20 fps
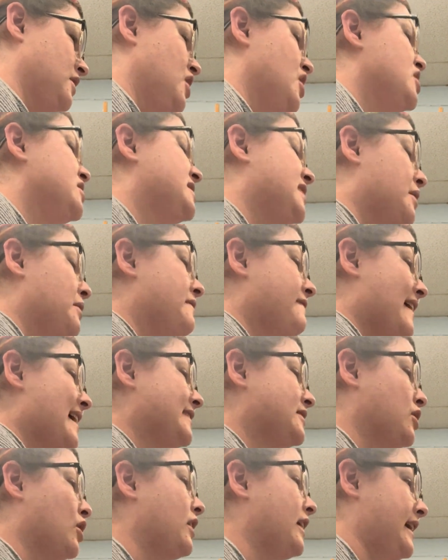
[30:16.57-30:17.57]
Slow and
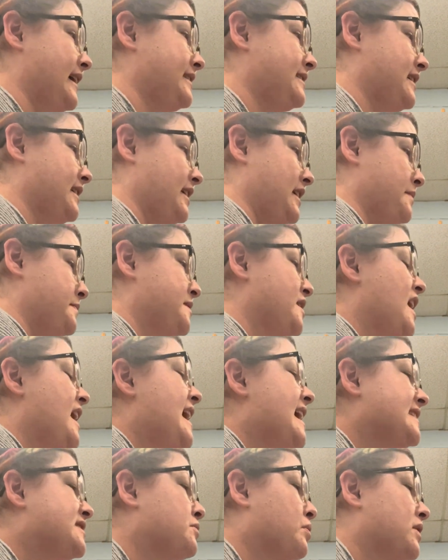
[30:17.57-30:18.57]
fast are antonyms.
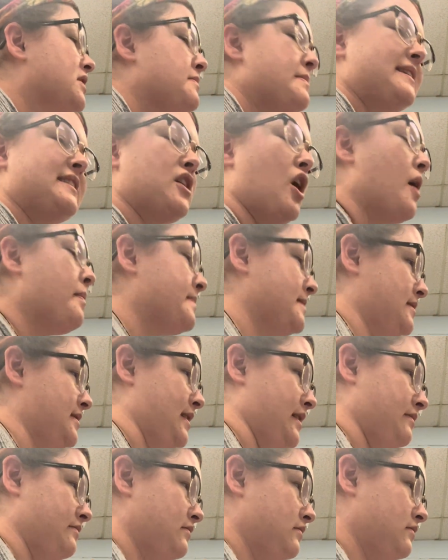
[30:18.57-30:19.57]
It's a word that means
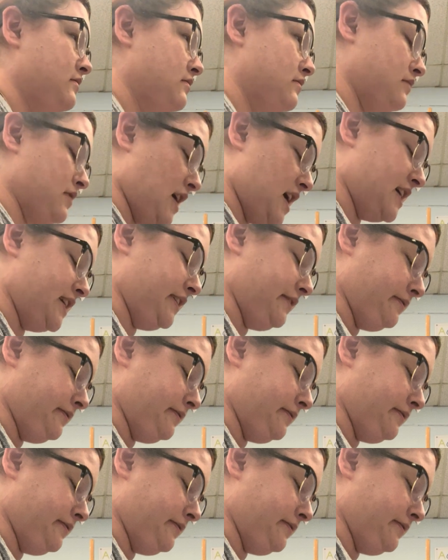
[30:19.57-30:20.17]
opposite, right?